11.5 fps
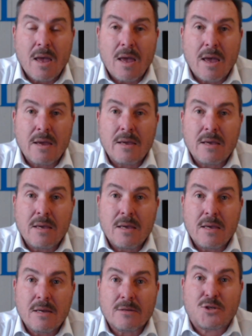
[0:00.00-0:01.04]

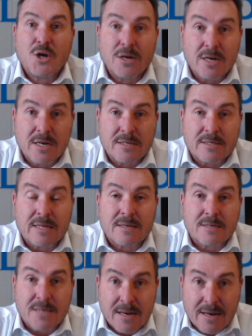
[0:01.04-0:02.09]
a journalist at the
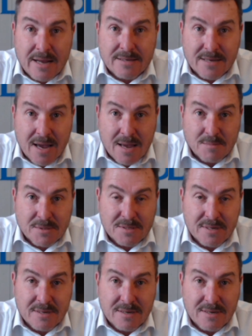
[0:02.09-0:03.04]
Sunday Times,